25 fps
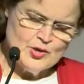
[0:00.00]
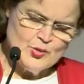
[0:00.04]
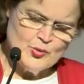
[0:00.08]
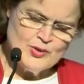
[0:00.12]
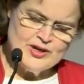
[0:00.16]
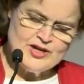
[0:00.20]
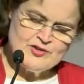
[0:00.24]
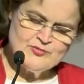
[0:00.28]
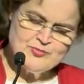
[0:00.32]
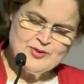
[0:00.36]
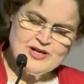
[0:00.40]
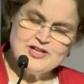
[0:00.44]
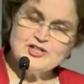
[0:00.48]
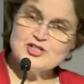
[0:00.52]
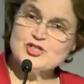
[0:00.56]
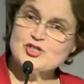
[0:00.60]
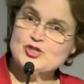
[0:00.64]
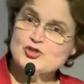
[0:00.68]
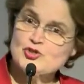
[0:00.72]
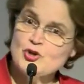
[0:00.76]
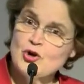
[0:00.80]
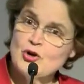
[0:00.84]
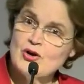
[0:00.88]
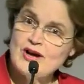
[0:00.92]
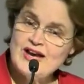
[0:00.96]
We have been a
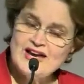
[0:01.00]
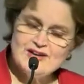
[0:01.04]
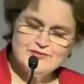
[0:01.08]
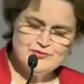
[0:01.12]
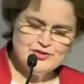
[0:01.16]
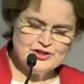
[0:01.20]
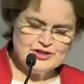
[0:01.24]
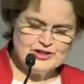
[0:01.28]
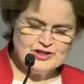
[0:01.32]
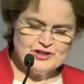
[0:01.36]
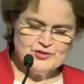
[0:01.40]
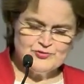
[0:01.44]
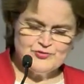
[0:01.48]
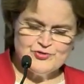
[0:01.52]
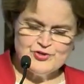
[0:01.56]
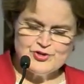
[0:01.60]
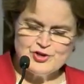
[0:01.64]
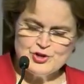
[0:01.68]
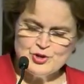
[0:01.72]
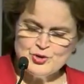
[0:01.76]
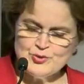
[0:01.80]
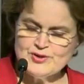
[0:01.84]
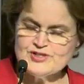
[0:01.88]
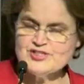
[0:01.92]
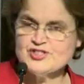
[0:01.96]
strong advocate for
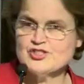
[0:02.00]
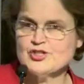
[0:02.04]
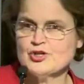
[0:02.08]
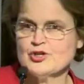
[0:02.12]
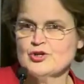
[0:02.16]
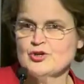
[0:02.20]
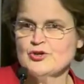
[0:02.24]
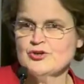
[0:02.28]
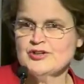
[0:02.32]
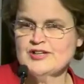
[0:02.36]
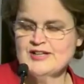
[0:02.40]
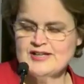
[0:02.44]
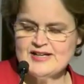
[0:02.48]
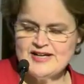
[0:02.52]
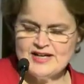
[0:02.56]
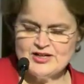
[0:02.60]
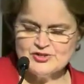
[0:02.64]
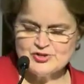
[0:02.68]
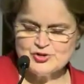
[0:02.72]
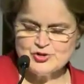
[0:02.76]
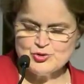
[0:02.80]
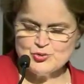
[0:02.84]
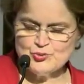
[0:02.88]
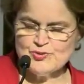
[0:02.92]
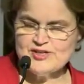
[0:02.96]
the UN Security
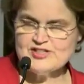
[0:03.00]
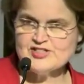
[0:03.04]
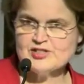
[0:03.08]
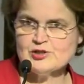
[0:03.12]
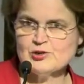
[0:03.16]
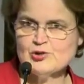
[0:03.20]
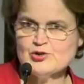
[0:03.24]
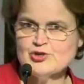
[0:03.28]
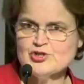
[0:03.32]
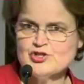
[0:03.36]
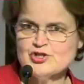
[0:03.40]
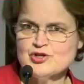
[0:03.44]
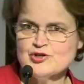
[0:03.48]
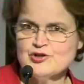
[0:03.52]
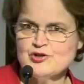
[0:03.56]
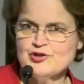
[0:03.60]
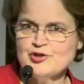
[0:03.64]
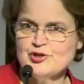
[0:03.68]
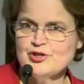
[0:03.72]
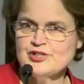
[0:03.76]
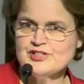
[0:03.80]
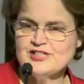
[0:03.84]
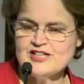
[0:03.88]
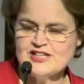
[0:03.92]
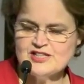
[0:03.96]
Council Resolution
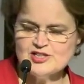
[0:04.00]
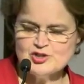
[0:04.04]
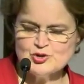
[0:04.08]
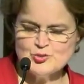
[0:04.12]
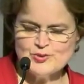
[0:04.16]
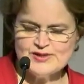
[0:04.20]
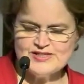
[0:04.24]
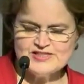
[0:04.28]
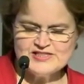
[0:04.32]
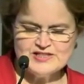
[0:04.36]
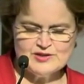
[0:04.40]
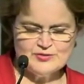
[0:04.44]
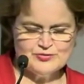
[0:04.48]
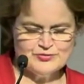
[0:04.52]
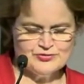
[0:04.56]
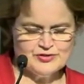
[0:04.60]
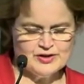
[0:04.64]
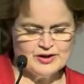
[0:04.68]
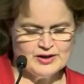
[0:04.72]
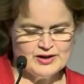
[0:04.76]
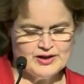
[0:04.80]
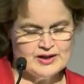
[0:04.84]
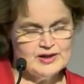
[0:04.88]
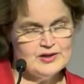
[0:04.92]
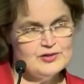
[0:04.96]

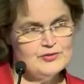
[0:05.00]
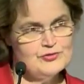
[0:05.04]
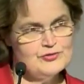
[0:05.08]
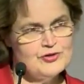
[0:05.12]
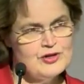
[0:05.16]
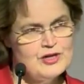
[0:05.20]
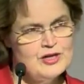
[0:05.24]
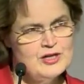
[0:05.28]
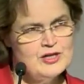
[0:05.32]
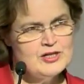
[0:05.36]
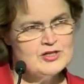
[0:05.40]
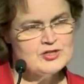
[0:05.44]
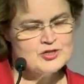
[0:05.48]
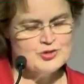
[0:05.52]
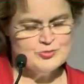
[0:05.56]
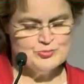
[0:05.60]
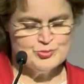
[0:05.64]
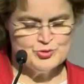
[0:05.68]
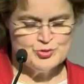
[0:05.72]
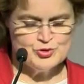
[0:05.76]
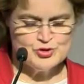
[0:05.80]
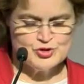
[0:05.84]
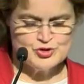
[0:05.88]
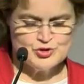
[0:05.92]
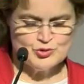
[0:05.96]
1325 to
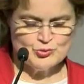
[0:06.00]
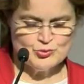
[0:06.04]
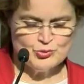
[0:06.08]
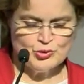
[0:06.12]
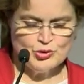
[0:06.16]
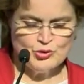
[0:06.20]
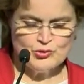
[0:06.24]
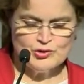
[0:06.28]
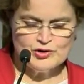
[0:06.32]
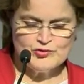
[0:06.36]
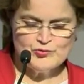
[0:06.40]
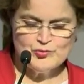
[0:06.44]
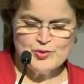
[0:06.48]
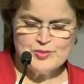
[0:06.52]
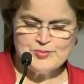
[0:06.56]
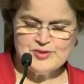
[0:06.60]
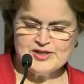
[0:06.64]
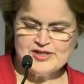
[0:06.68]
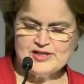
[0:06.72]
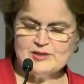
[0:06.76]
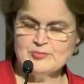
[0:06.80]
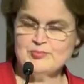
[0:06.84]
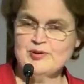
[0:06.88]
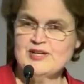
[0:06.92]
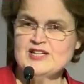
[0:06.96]
boost the role of
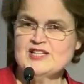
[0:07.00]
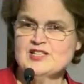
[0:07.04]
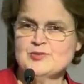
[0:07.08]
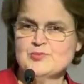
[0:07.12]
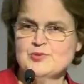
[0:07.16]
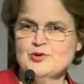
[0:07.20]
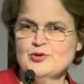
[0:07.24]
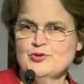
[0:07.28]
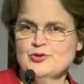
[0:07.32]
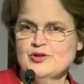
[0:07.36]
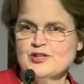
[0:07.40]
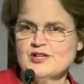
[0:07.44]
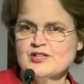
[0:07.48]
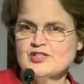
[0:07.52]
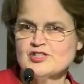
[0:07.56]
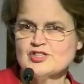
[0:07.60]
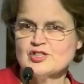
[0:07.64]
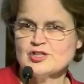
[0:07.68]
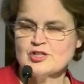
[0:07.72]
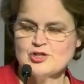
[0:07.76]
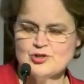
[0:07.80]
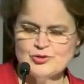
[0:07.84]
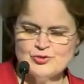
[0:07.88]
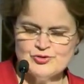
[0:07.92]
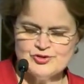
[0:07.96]
women in peacebuilding,
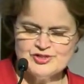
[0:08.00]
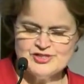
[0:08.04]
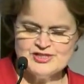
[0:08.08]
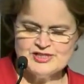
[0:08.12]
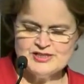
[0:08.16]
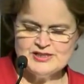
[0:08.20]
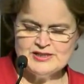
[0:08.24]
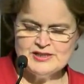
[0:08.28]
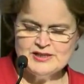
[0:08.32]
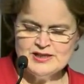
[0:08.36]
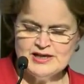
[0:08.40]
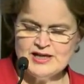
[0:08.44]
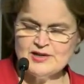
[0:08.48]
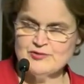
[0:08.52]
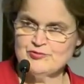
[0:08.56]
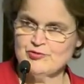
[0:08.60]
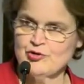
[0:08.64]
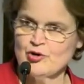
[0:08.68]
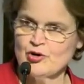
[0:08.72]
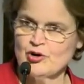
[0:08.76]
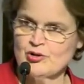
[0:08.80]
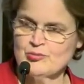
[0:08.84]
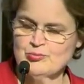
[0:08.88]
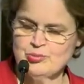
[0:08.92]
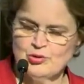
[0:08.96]
security and
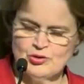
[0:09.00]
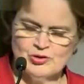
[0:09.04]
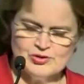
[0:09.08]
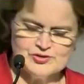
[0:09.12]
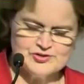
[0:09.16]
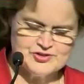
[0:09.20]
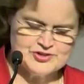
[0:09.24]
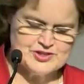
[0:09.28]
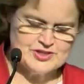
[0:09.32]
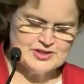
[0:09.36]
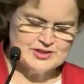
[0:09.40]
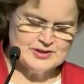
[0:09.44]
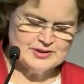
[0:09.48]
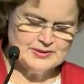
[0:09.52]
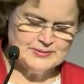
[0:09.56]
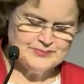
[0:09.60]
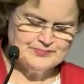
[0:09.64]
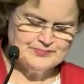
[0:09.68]
foreign policy.